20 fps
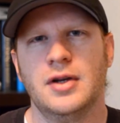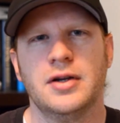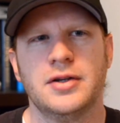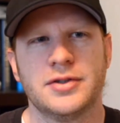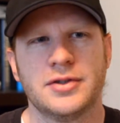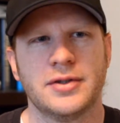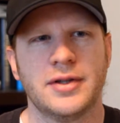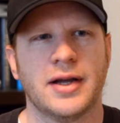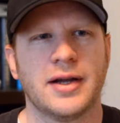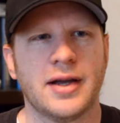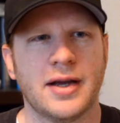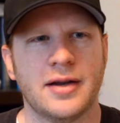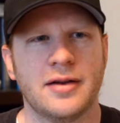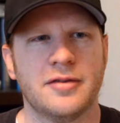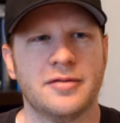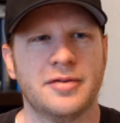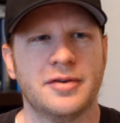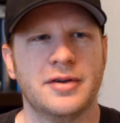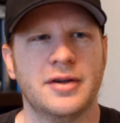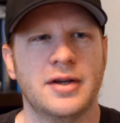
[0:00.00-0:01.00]
so that
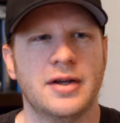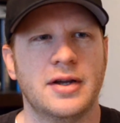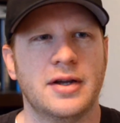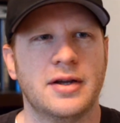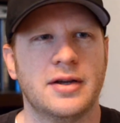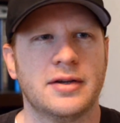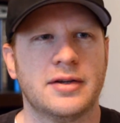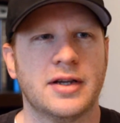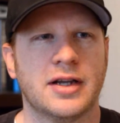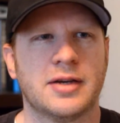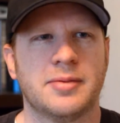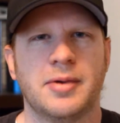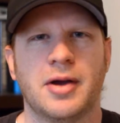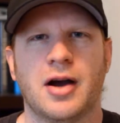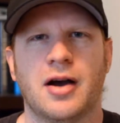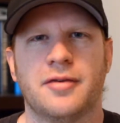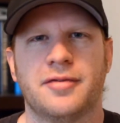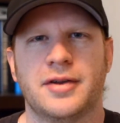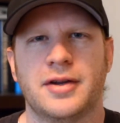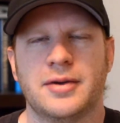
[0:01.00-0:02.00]
kind of kicked me
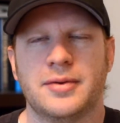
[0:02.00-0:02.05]
off,